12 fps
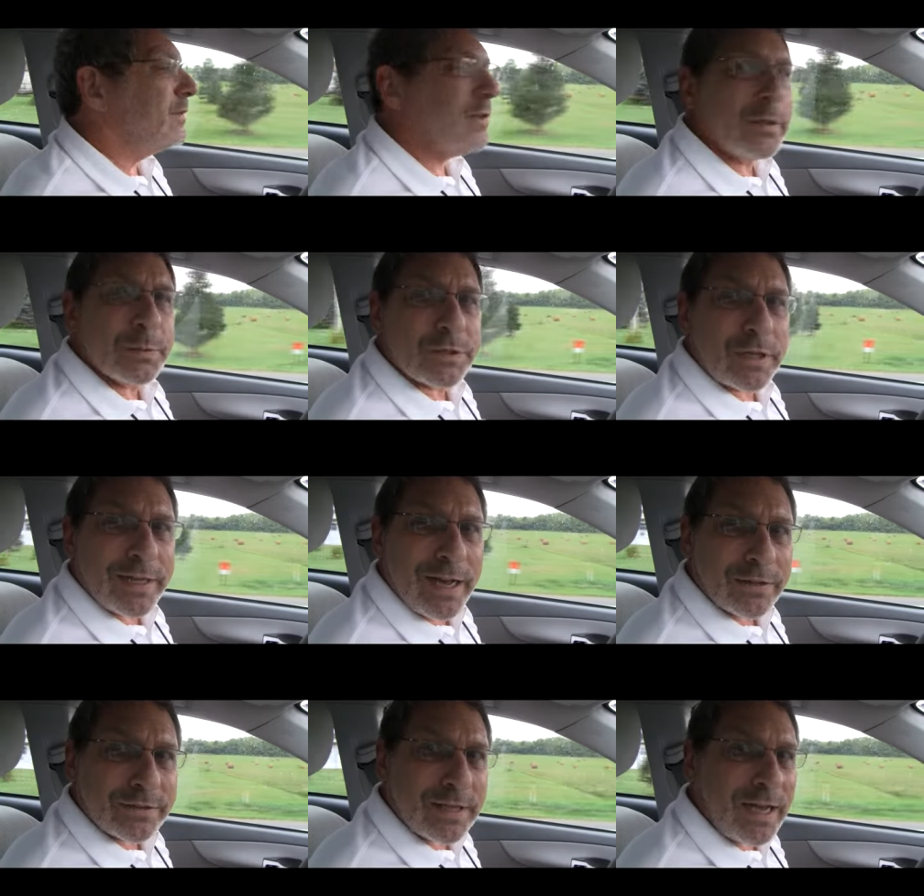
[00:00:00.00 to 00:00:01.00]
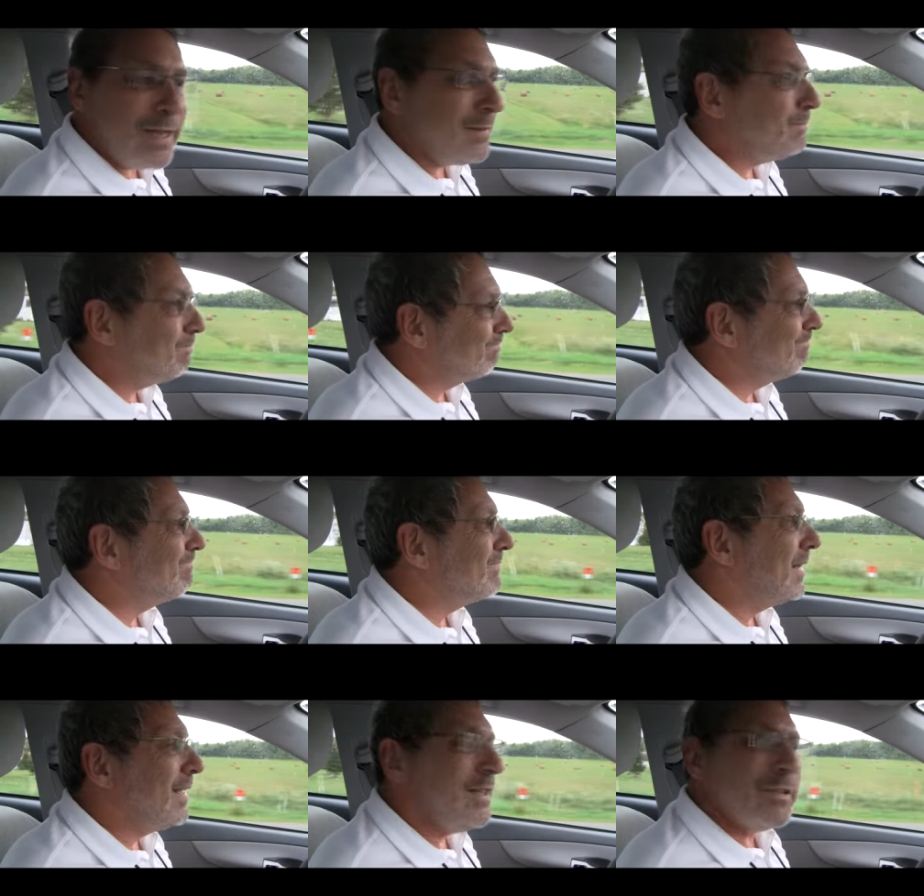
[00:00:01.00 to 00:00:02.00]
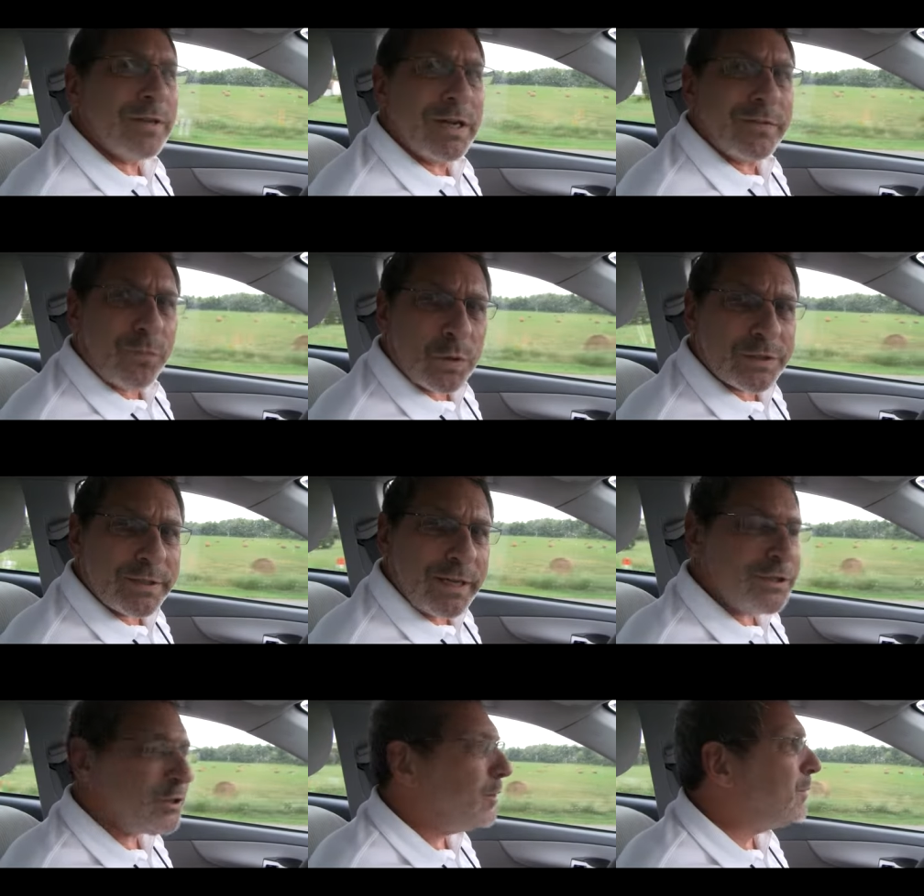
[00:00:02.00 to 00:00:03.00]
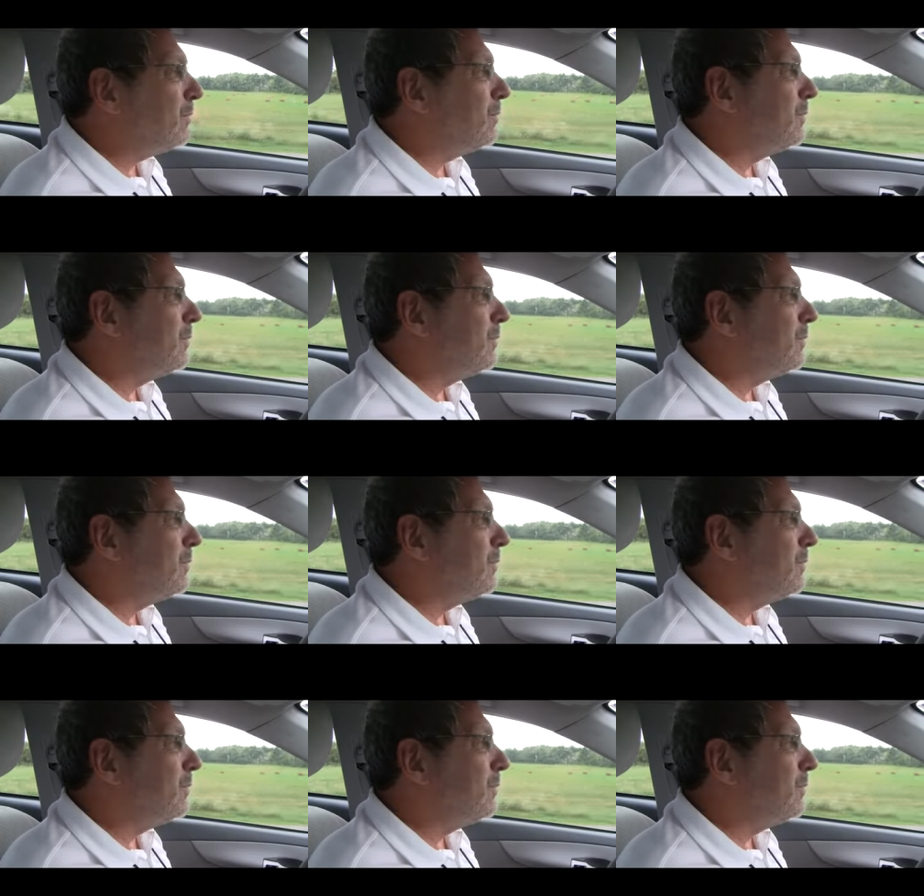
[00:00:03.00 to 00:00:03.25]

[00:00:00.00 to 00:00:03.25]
Tony was on the outside, tried to force the issue.